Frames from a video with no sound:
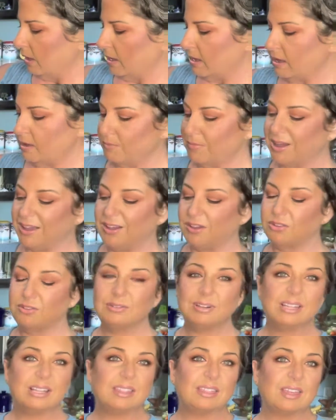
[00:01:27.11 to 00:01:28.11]
I also
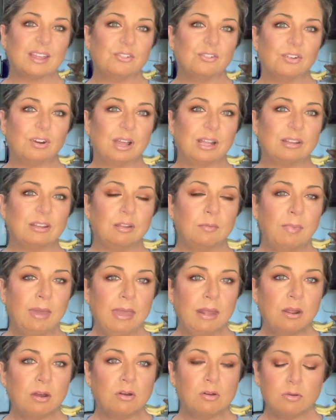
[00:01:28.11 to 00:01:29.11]
did sun-dried
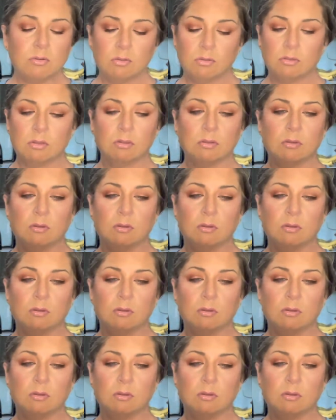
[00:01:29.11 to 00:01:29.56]
tomatoes.